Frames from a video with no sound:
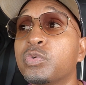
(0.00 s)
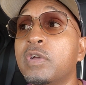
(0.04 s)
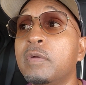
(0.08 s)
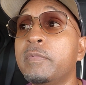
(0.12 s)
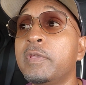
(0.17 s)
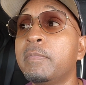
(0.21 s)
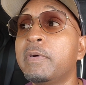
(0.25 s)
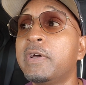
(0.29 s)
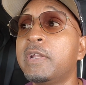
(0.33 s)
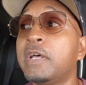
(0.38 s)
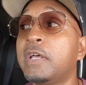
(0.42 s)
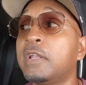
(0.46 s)
What do I
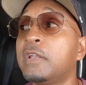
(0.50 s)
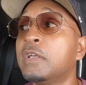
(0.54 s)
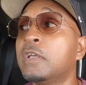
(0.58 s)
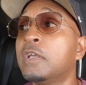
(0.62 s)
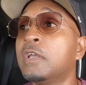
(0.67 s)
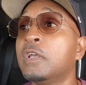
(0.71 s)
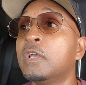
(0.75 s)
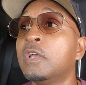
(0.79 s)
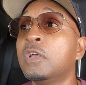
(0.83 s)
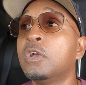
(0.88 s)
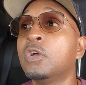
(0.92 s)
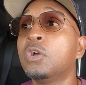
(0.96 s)
mean by that?
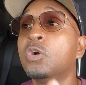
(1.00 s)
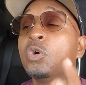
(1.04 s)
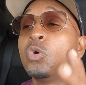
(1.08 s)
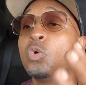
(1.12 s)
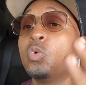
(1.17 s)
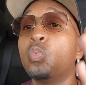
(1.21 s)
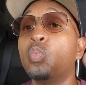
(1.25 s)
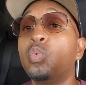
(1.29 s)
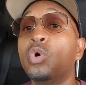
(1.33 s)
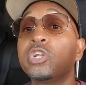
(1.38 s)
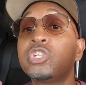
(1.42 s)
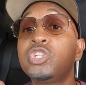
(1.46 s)

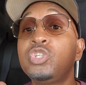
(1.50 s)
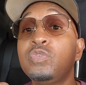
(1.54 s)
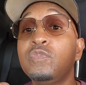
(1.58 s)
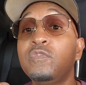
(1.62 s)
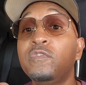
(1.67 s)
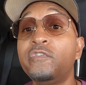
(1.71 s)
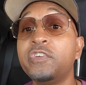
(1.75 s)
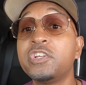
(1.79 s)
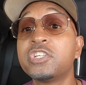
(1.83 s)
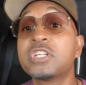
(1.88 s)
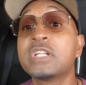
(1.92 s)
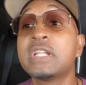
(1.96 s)
What
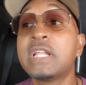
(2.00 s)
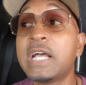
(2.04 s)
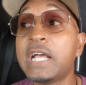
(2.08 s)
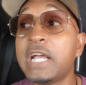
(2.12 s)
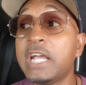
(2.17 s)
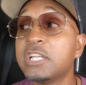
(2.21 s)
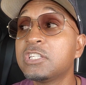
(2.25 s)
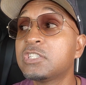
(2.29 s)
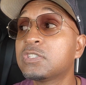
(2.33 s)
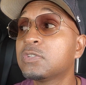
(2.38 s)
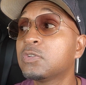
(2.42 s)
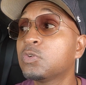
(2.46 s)
you
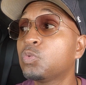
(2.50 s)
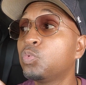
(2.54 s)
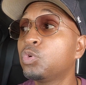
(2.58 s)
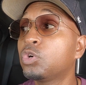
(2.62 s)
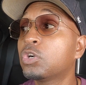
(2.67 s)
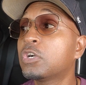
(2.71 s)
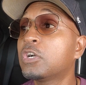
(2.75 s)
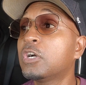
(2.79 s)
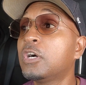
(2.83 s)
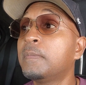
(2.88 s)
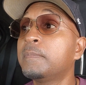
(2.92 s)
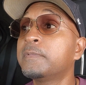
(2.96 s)
visualize
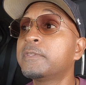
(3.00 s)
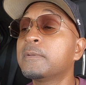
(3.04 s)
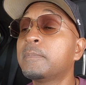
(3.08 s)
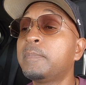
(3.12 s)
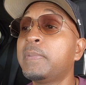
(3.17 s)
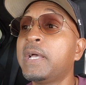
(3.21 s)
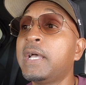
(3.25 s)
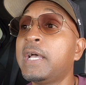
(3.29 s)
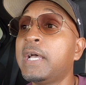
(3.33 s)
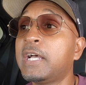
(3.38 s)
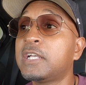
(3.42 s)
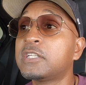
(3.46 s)
will come to
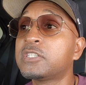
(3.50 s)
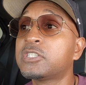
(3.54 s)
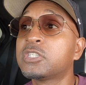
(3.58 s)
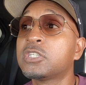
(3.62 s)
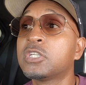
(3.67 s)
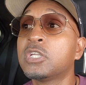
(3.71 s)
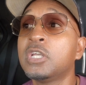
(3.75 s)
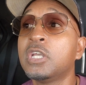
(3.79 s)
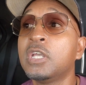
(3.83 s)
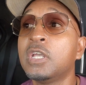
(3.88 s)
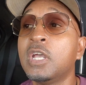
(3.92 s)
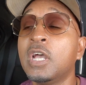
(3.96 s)
pass.